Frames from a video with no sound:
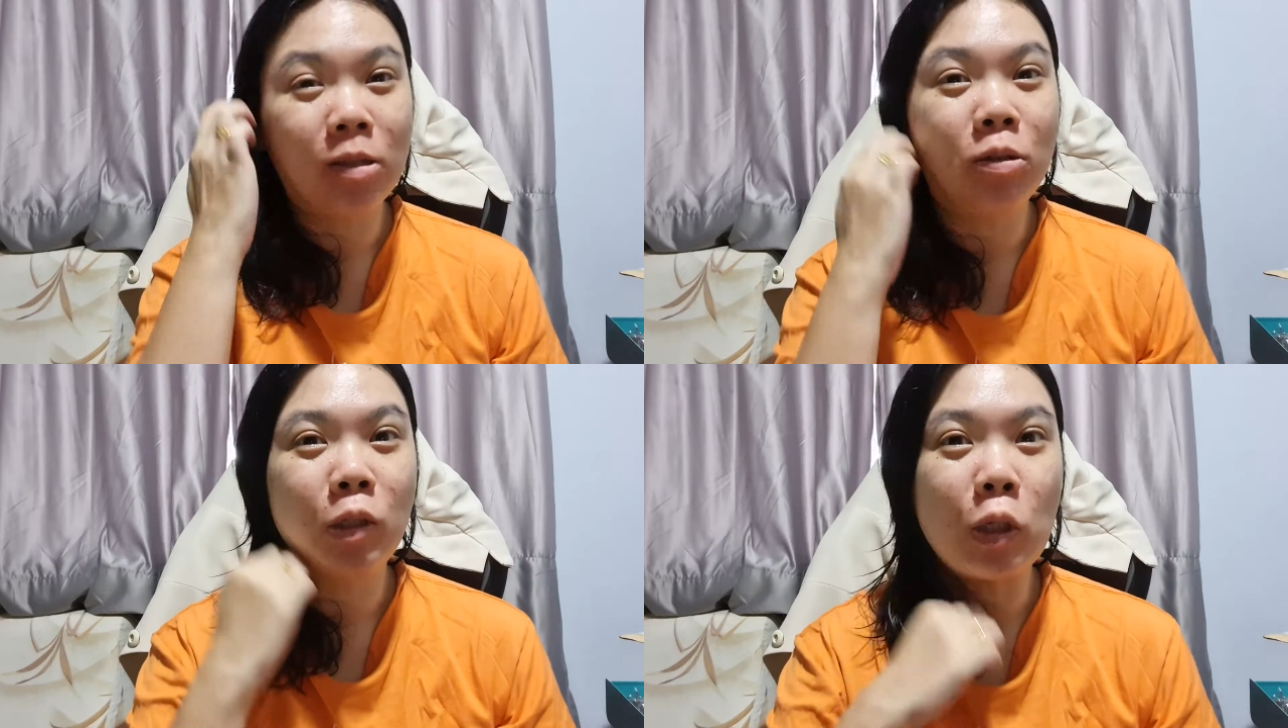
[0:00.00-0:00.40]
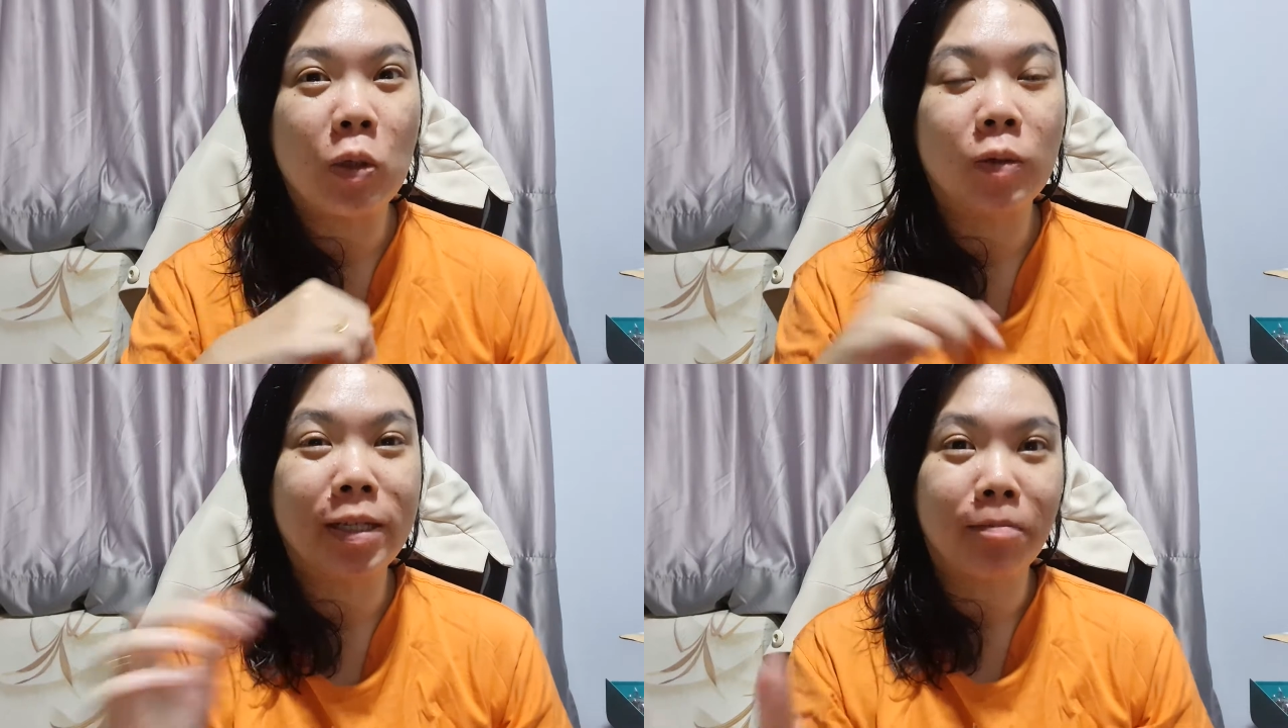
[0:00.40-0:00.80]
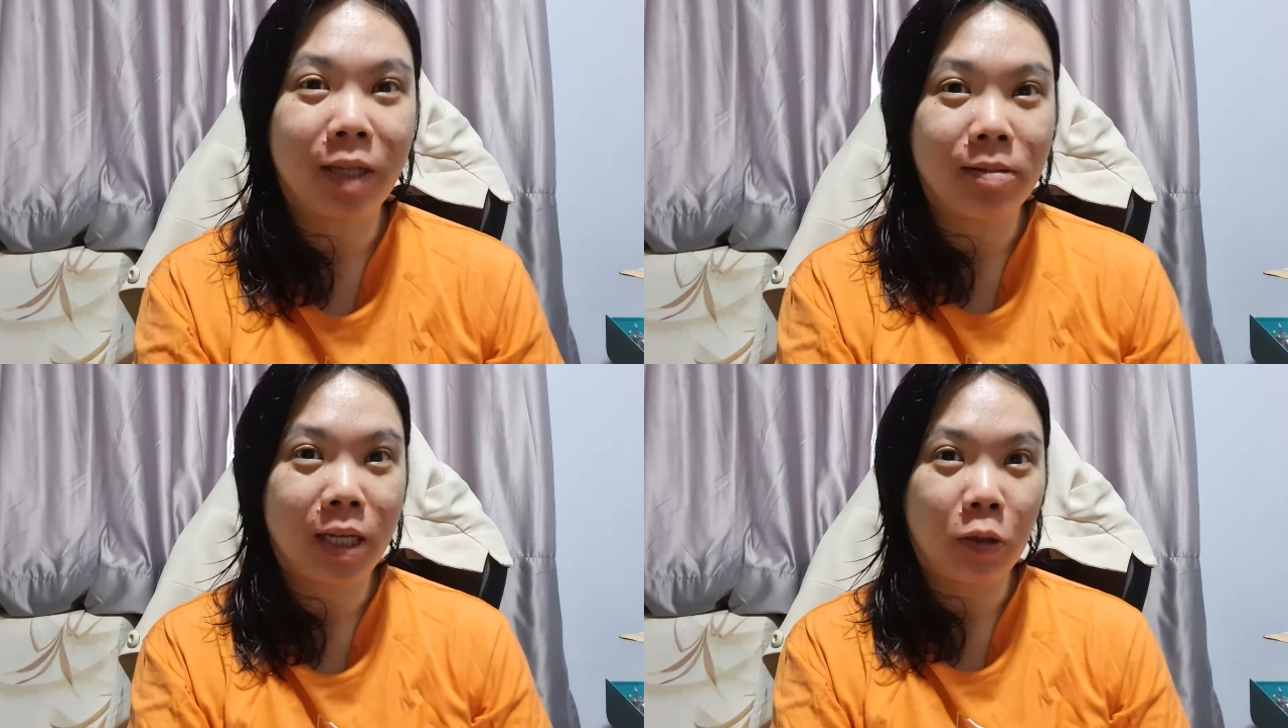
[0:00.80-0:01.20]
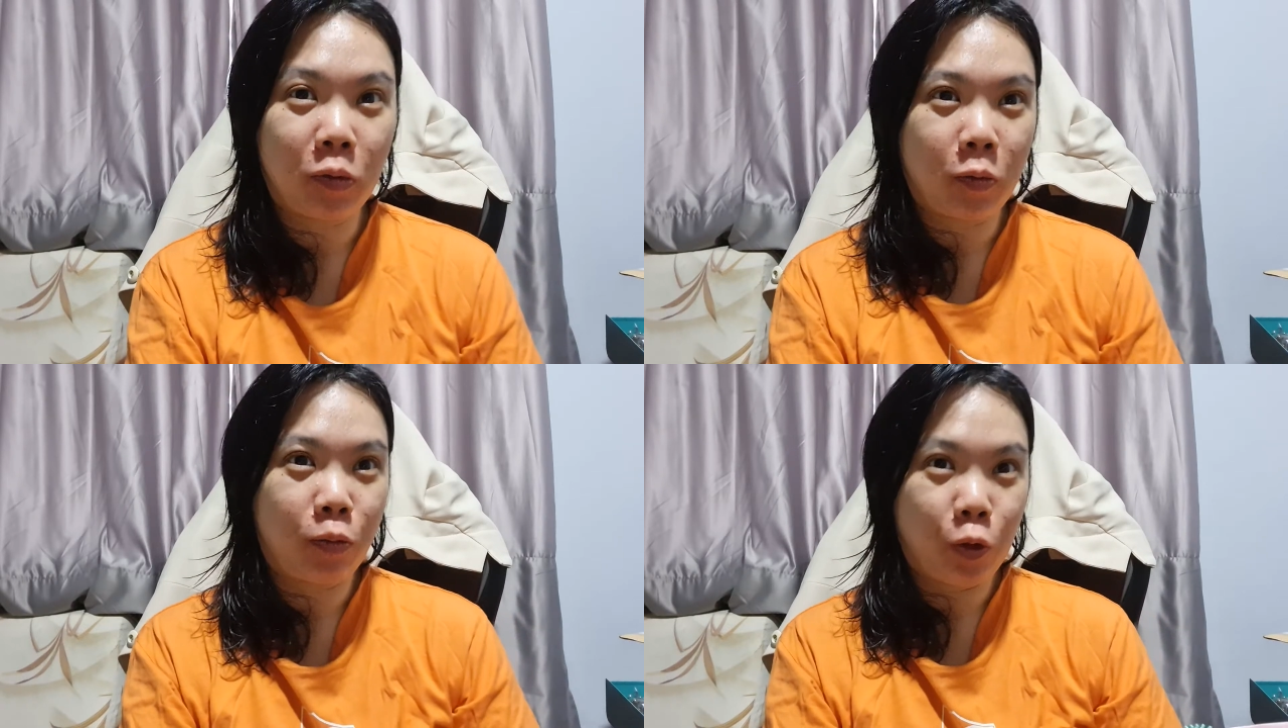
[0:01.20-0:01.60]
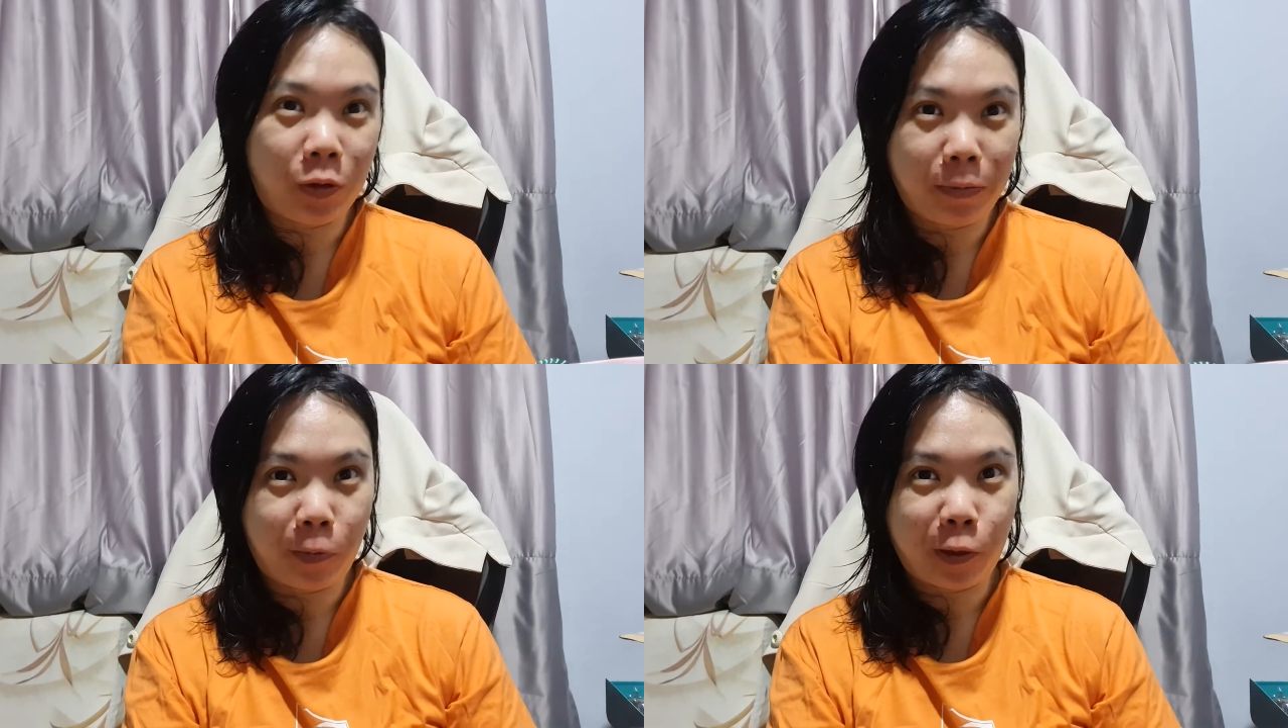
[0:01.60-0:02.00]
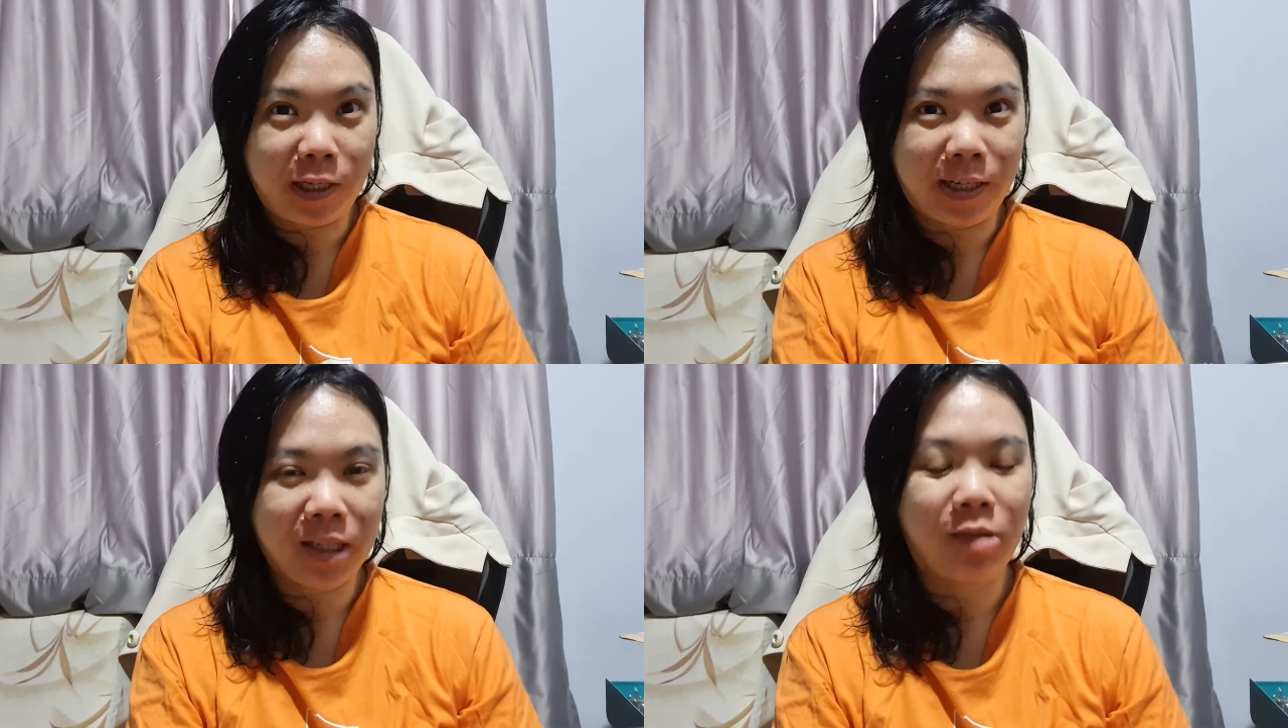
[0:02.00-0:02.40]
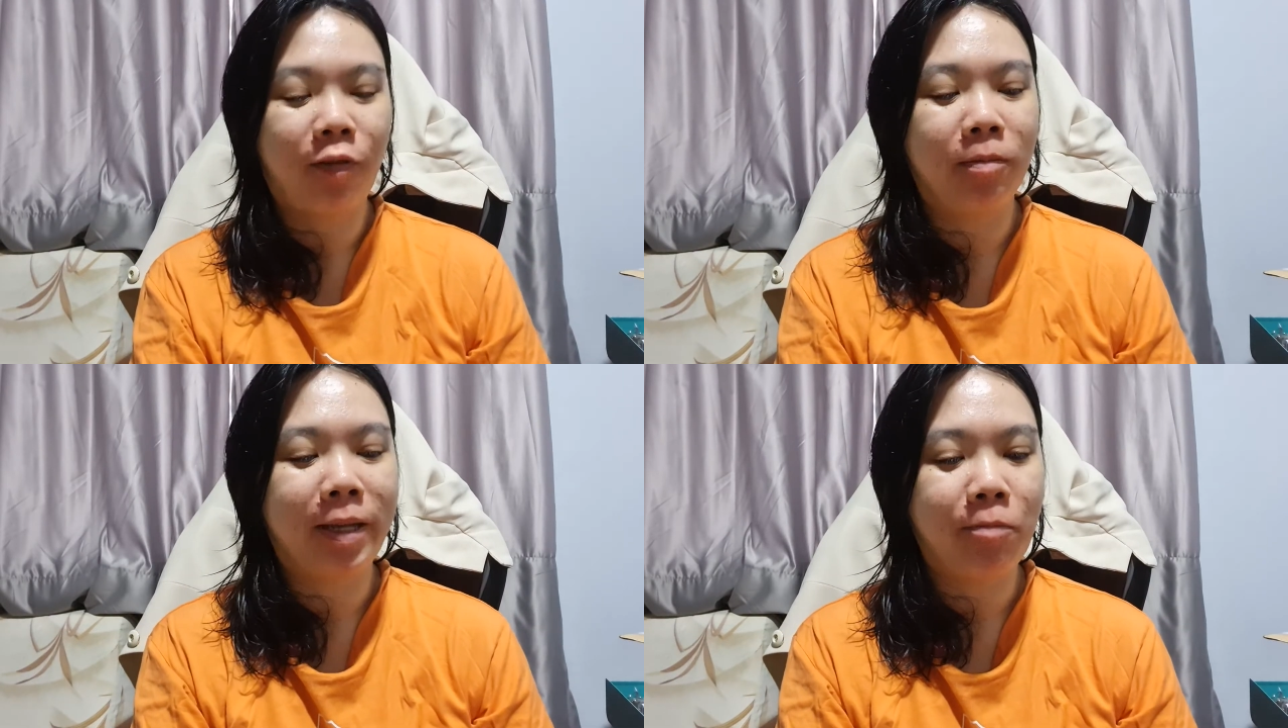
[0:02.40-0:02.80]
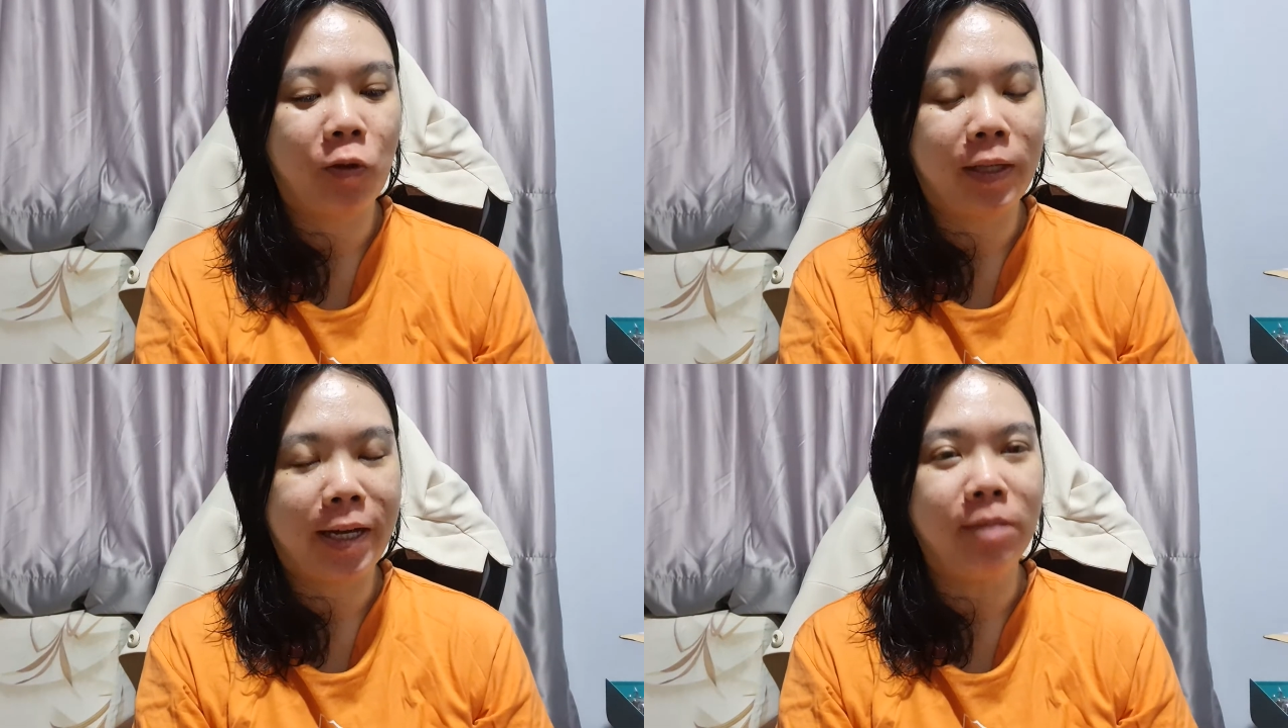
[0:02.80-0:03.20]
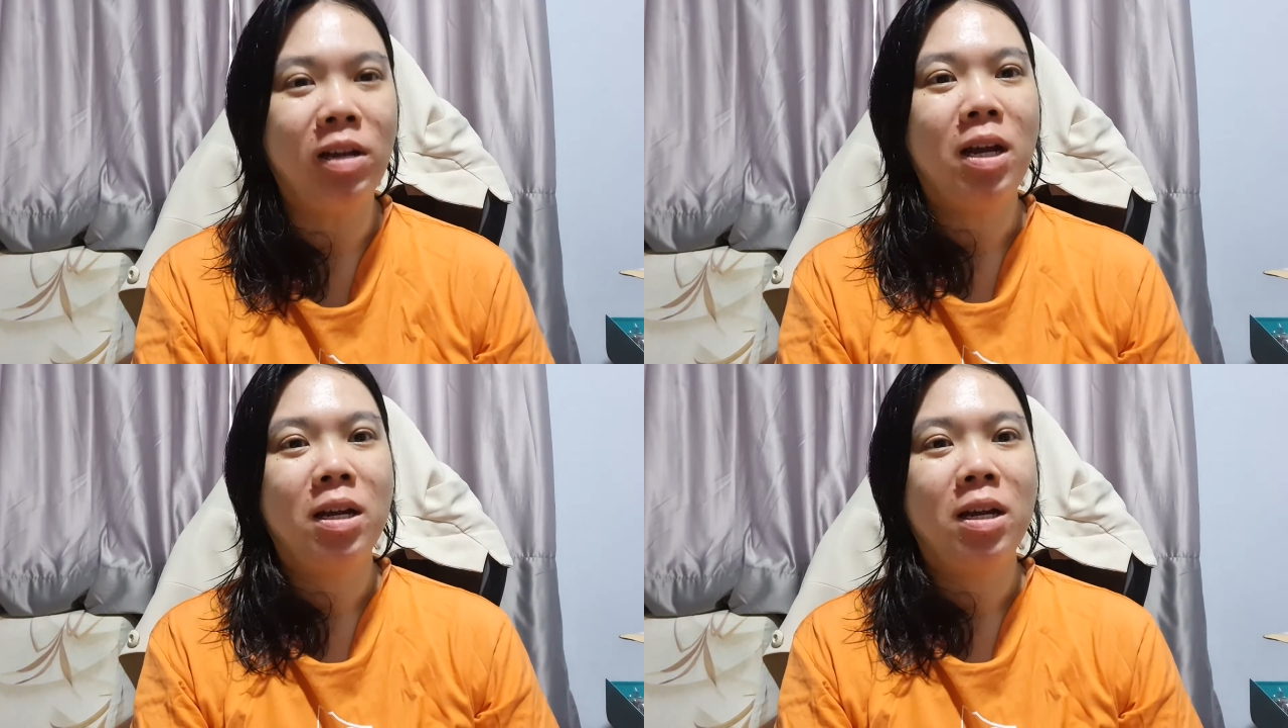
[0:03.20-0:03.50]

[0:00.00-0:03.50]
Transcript: do know sometimes I do beauty products from time to time.